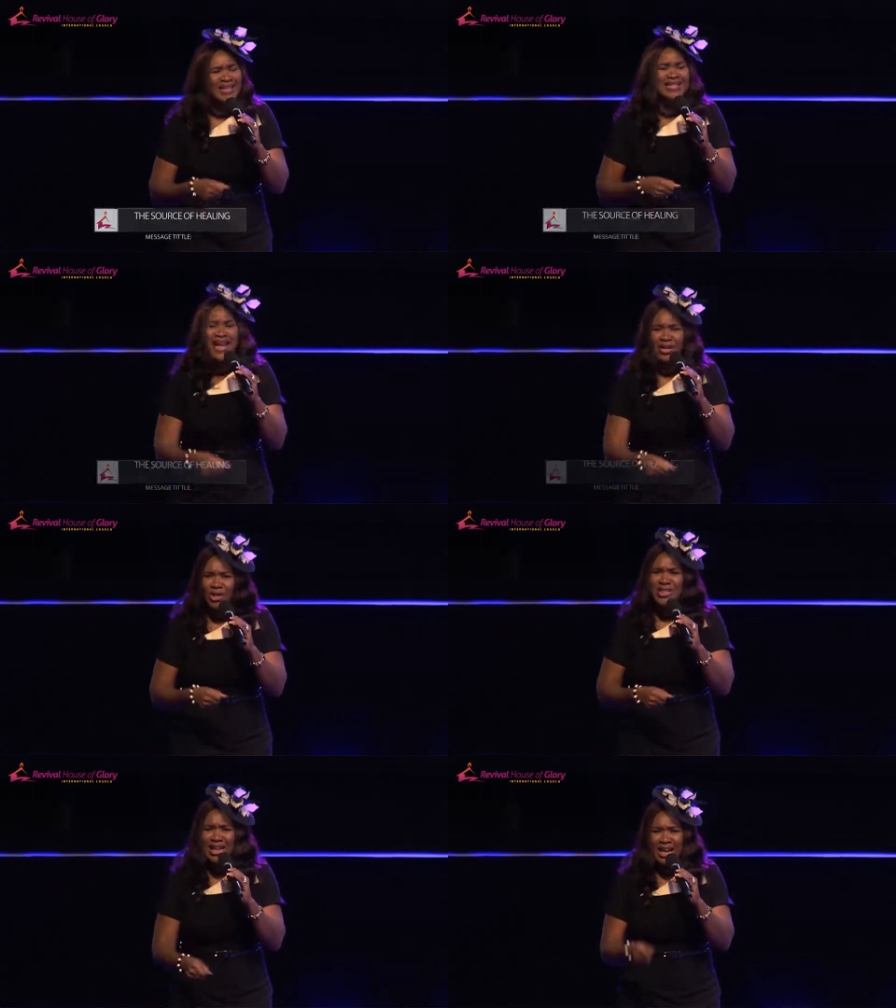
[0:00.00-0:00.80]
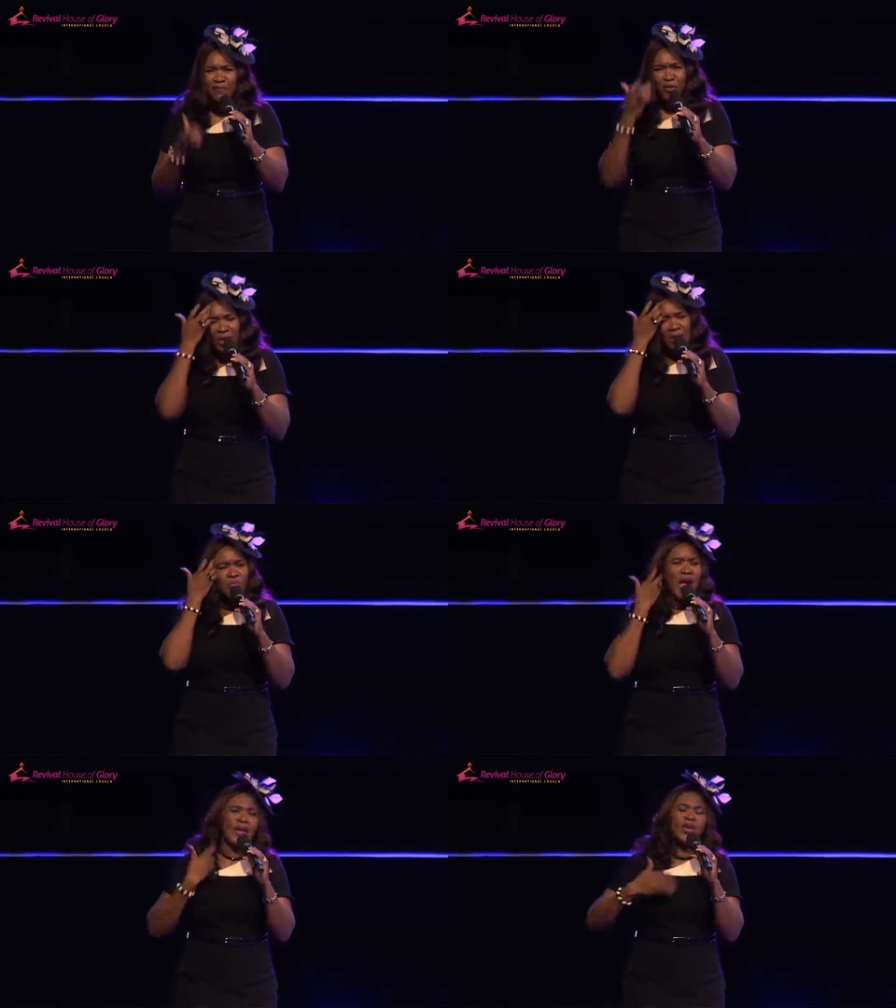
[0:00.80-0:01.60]
is another level.
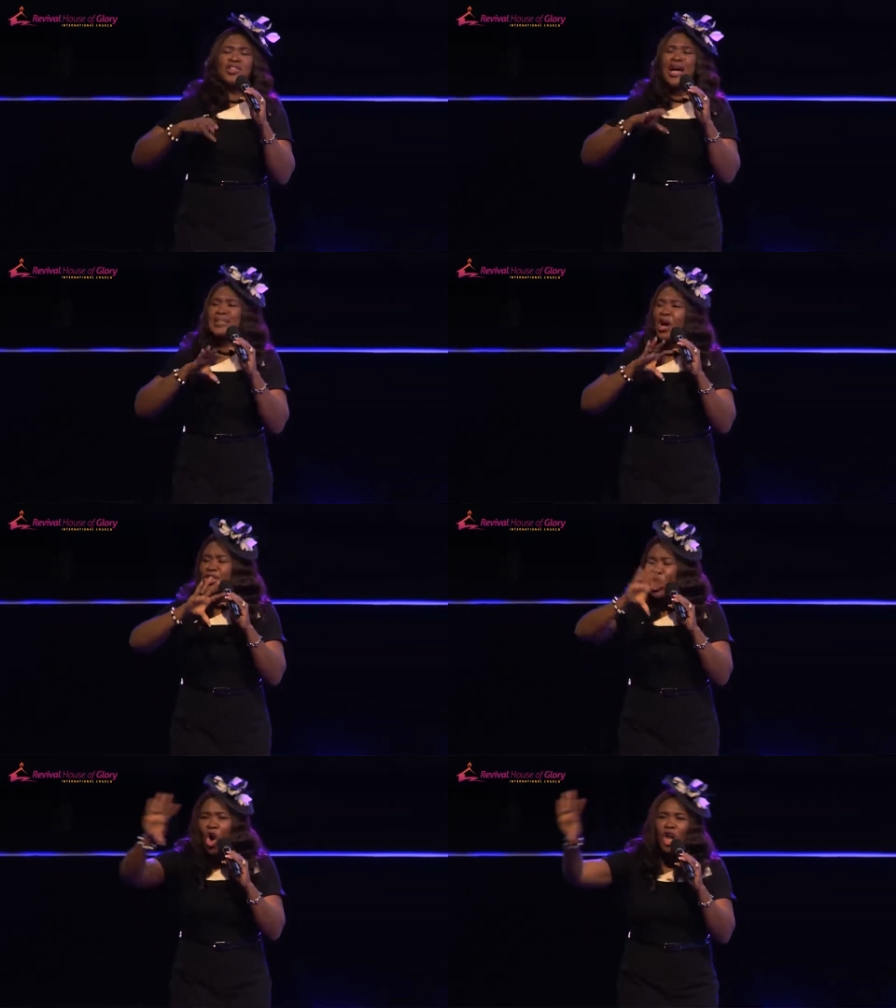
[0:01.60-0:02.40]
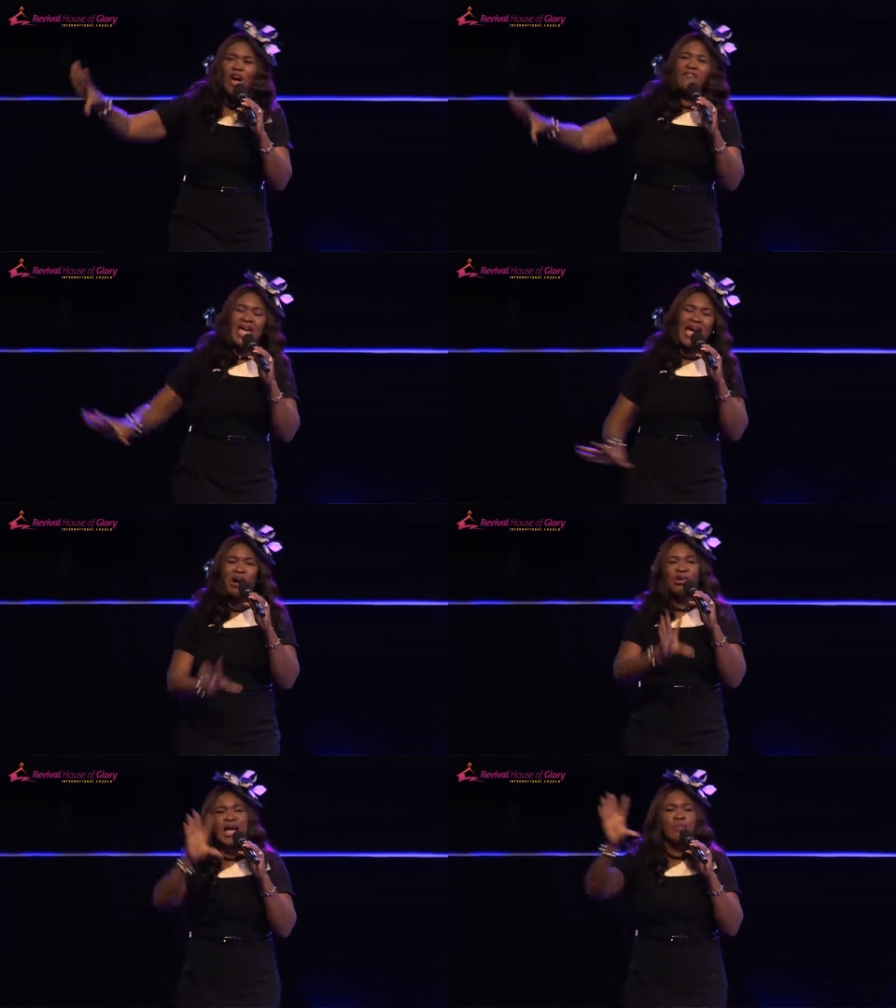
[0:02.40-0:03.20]
I know that the whole of
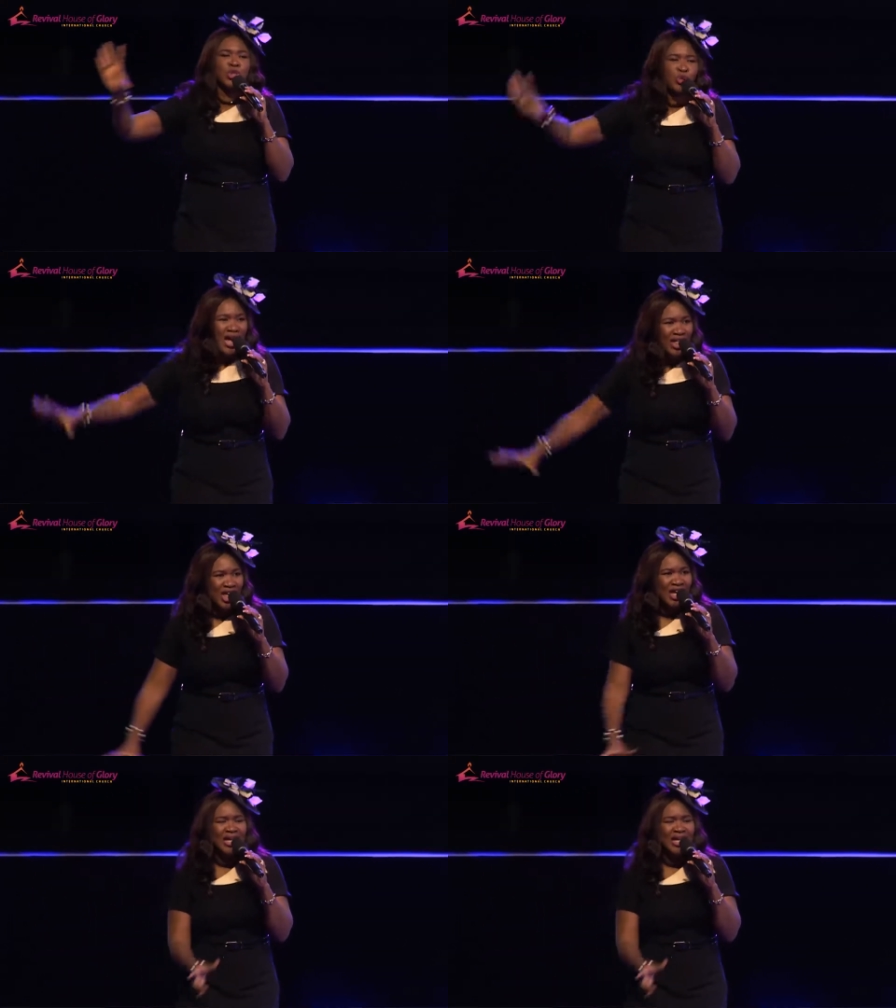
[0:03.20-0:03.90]
hell came together